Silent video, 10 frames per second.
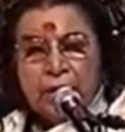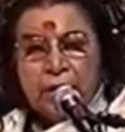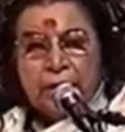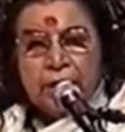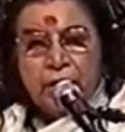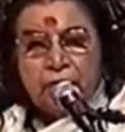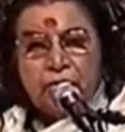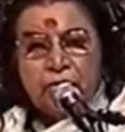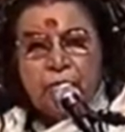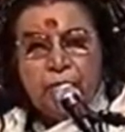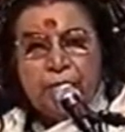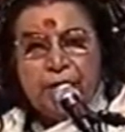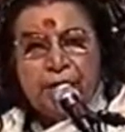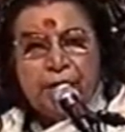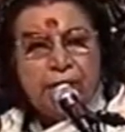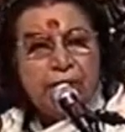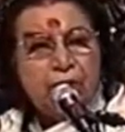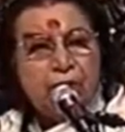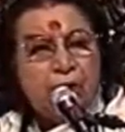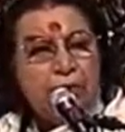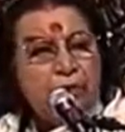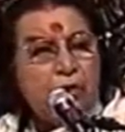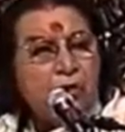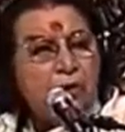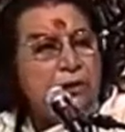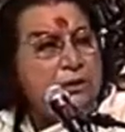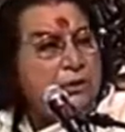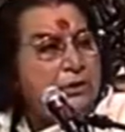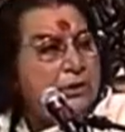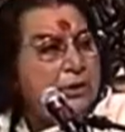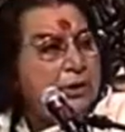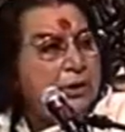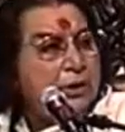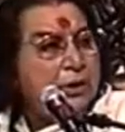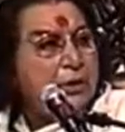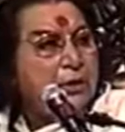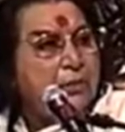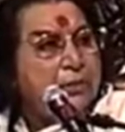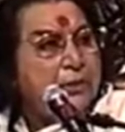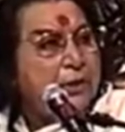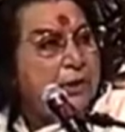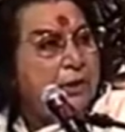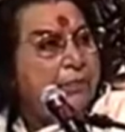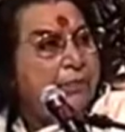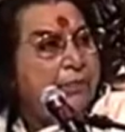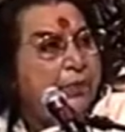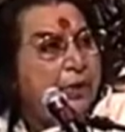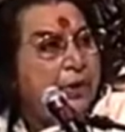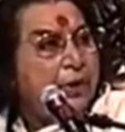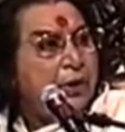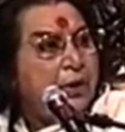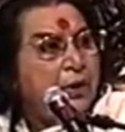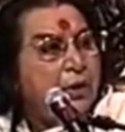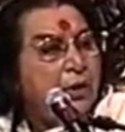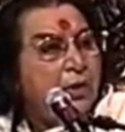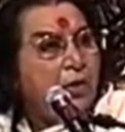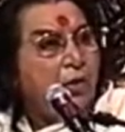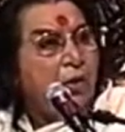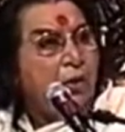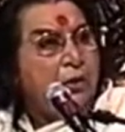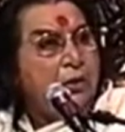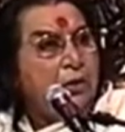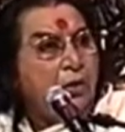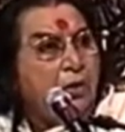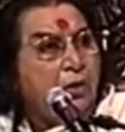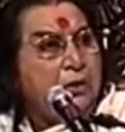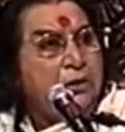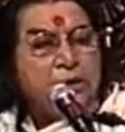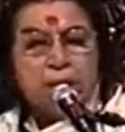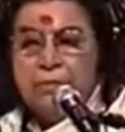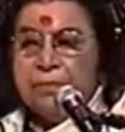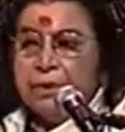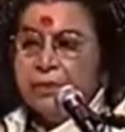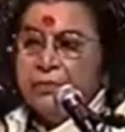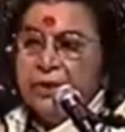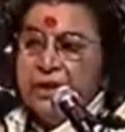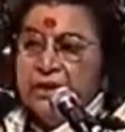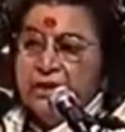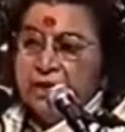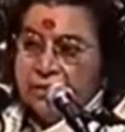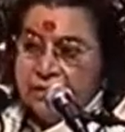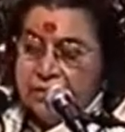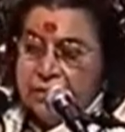Then also we might get all our organs in the viscera. All the organs can become very lethargic.